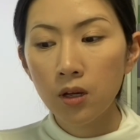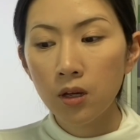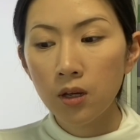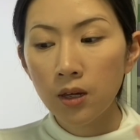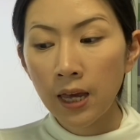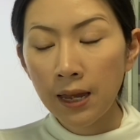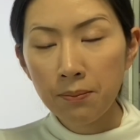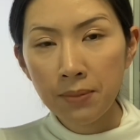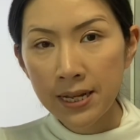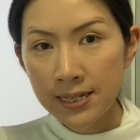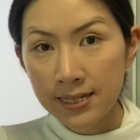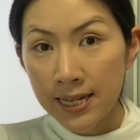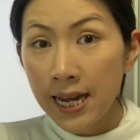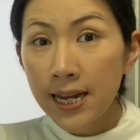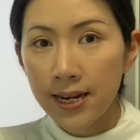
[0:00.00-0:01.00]
can be
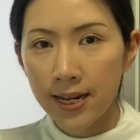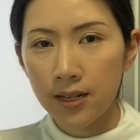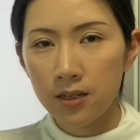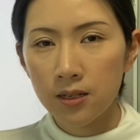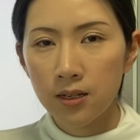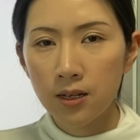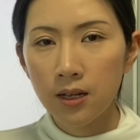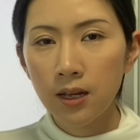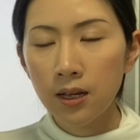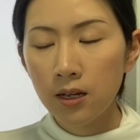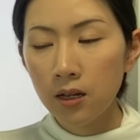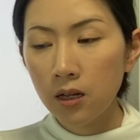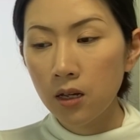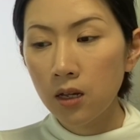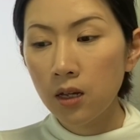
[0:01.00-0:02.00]
stated
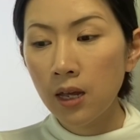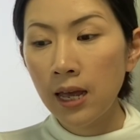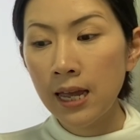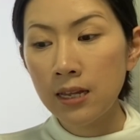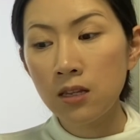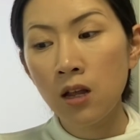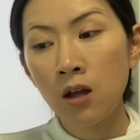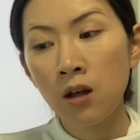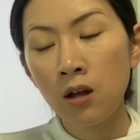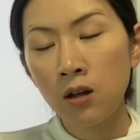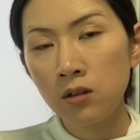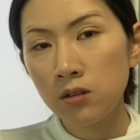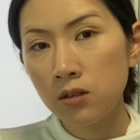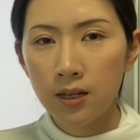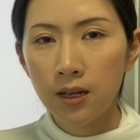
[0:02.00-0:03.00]
at the